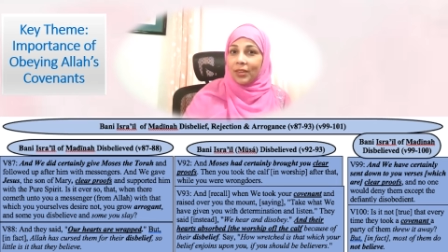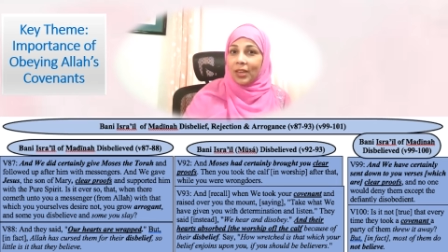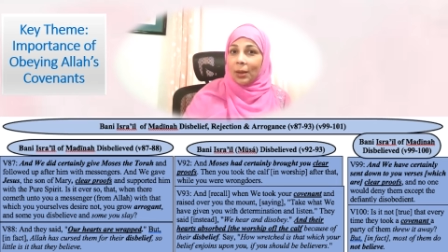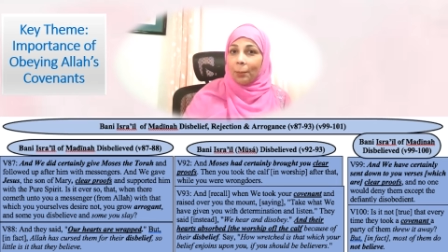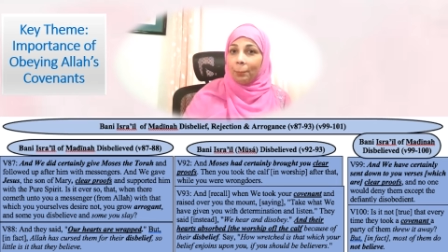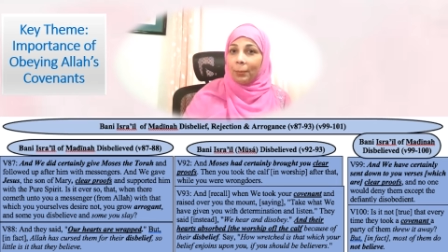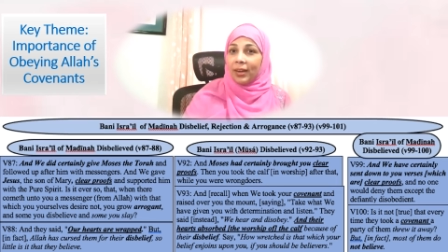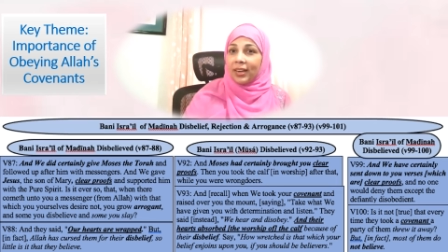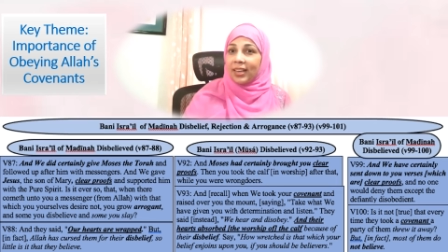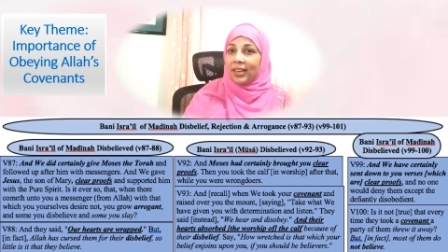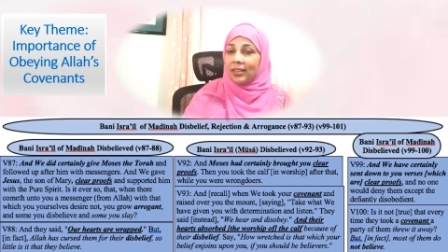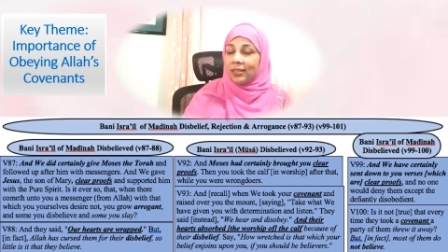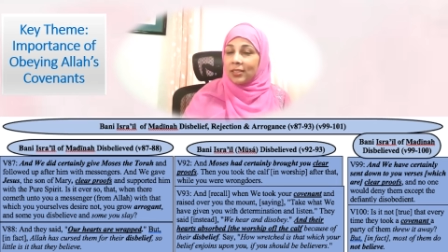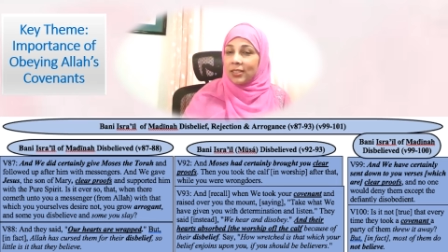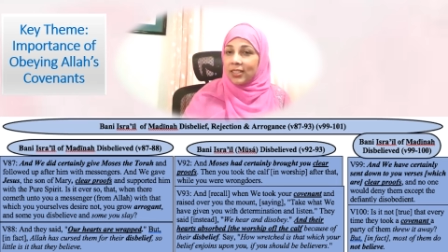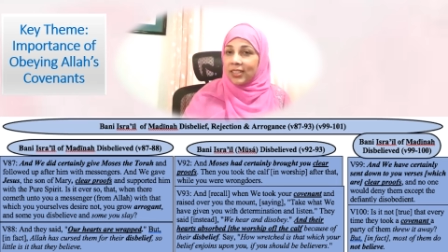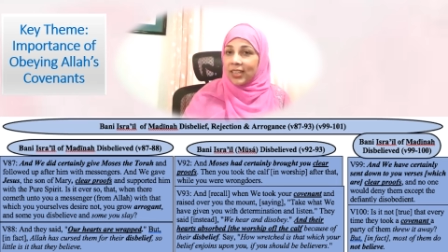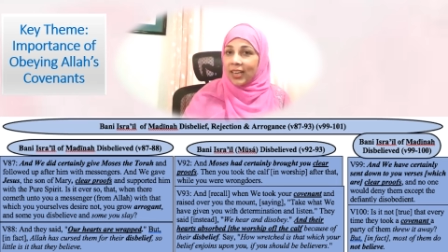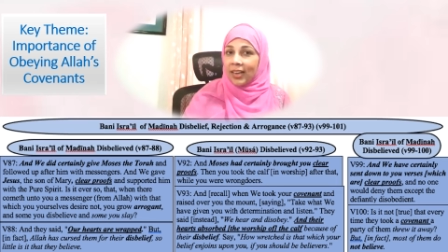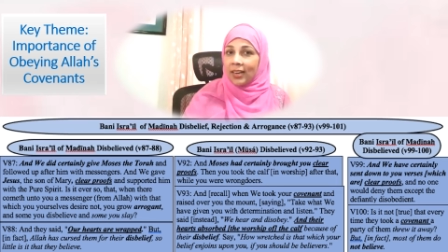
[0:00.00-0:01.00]
But
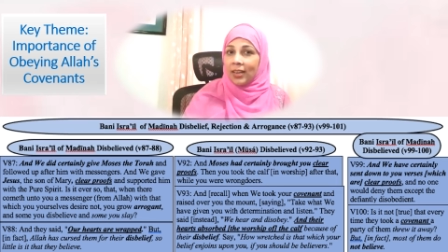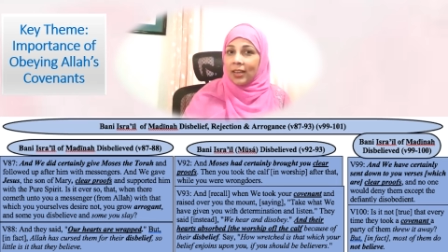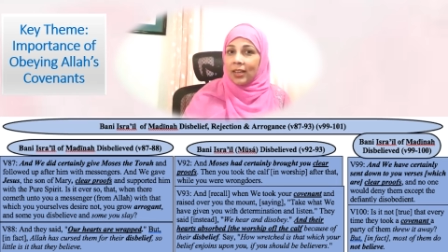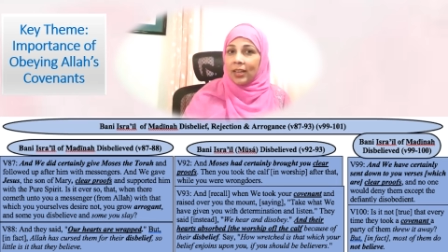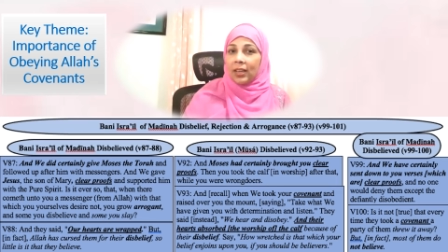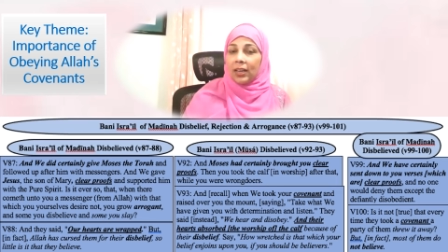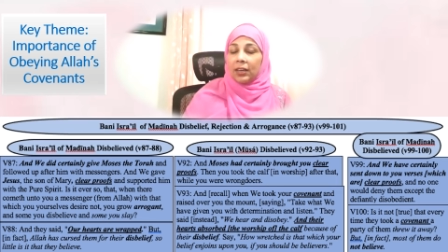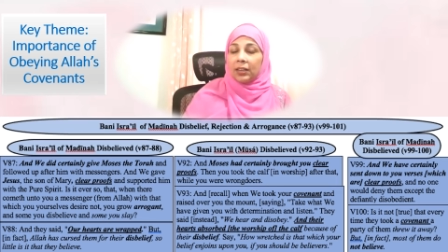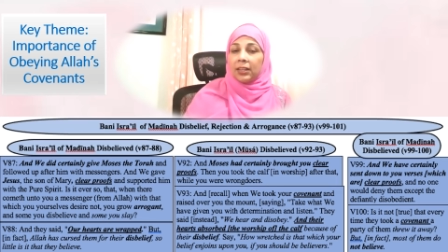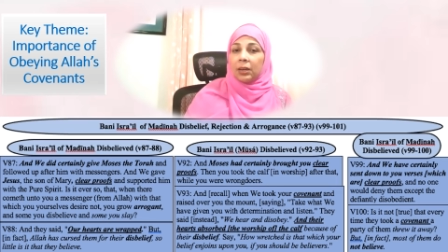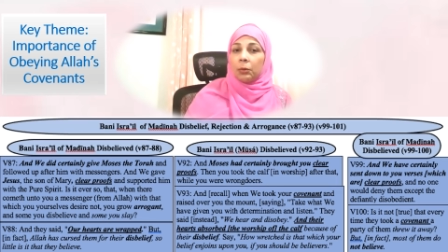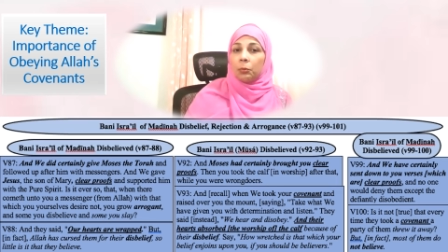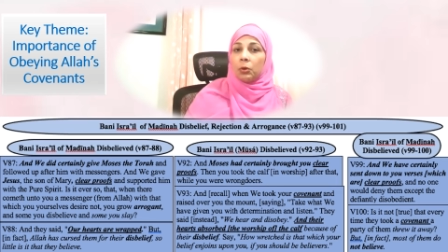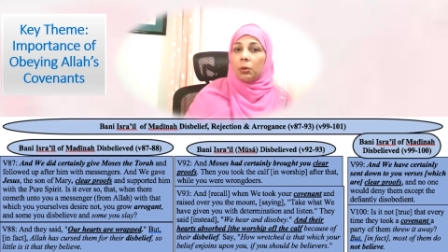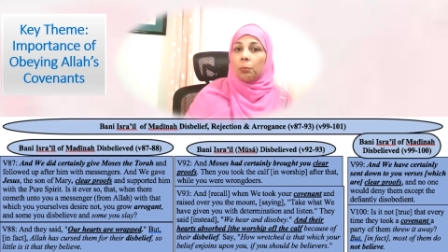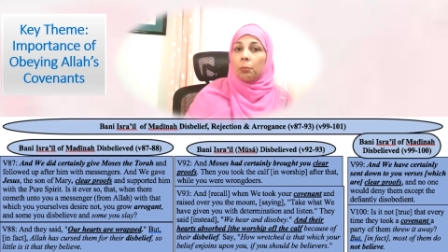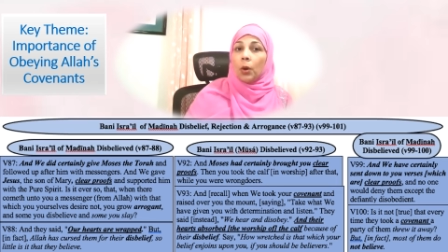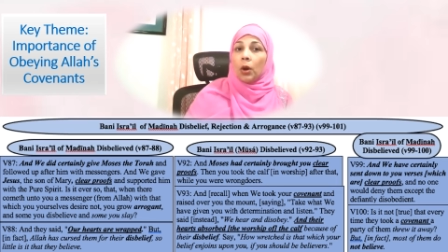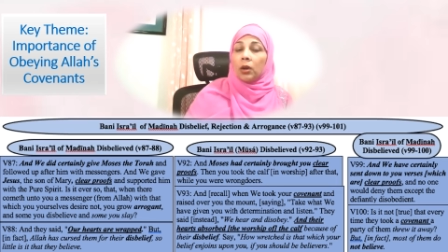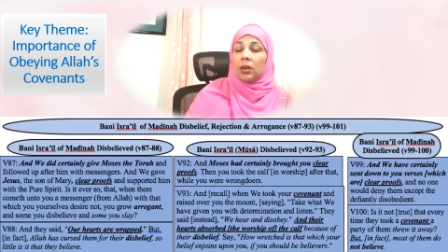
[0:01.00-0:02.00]
instead, they would
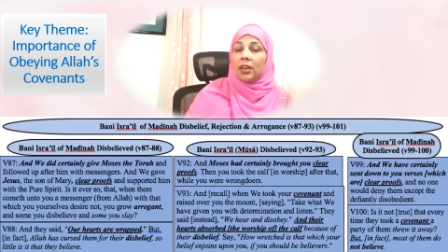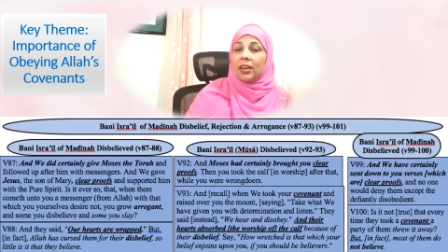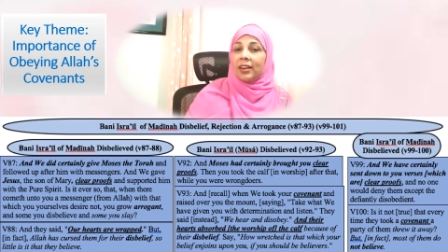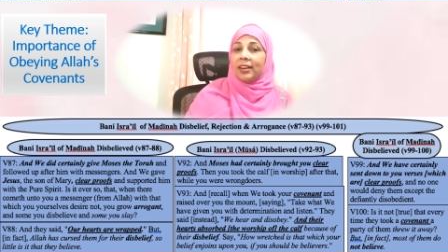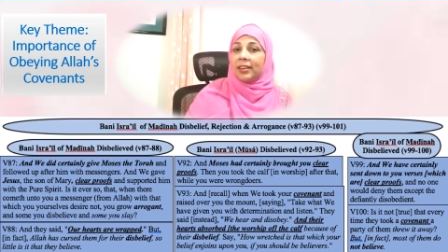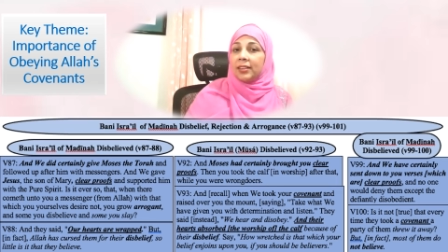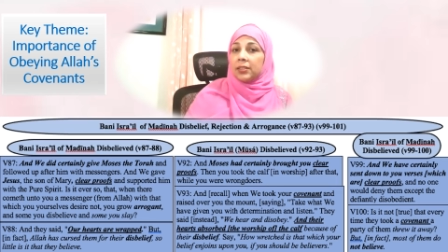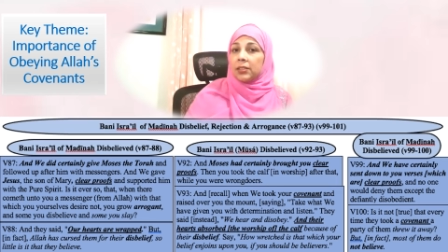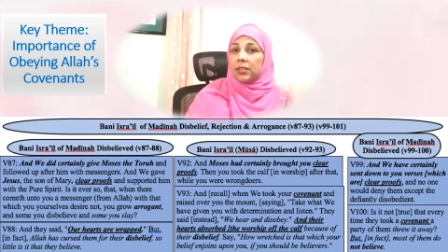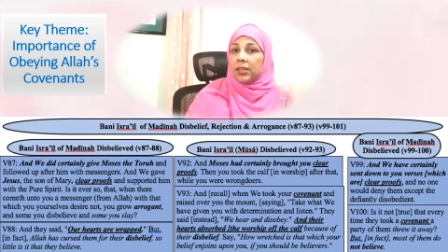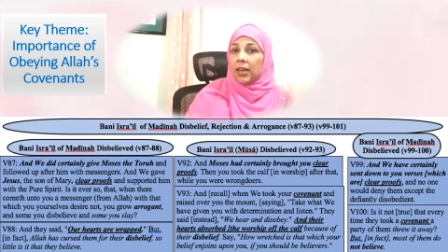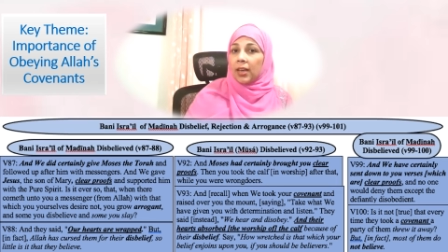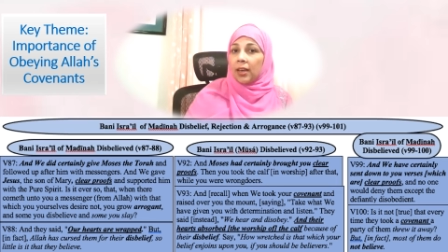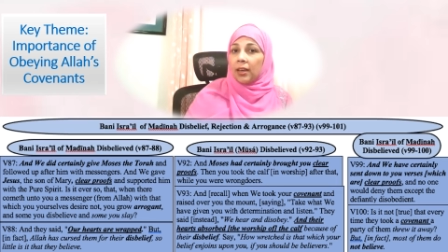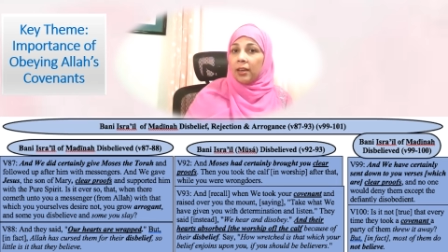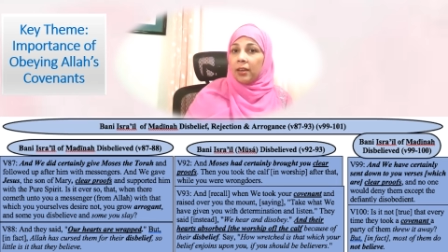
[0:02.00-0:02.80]
mockingly say,